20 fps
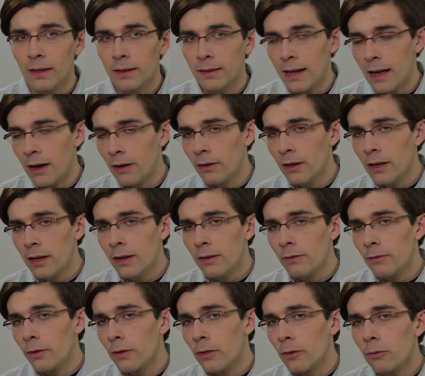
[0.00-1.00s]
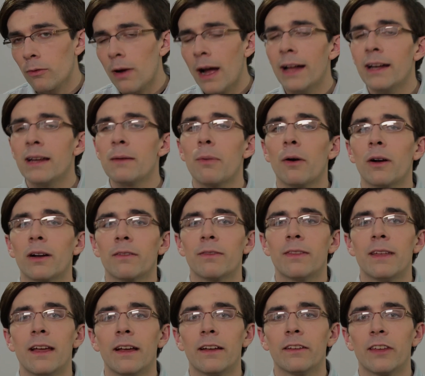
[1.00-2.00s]
Now, for the writing part of
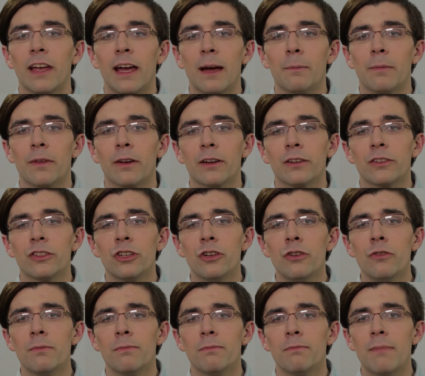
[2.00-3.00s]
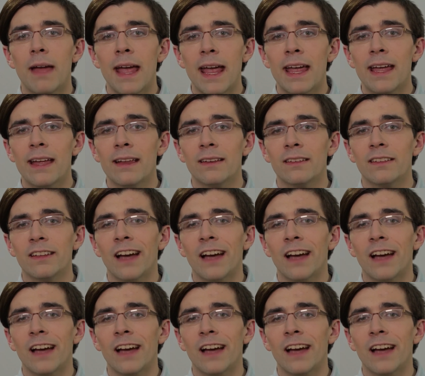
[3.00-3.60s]
the exam, there are two main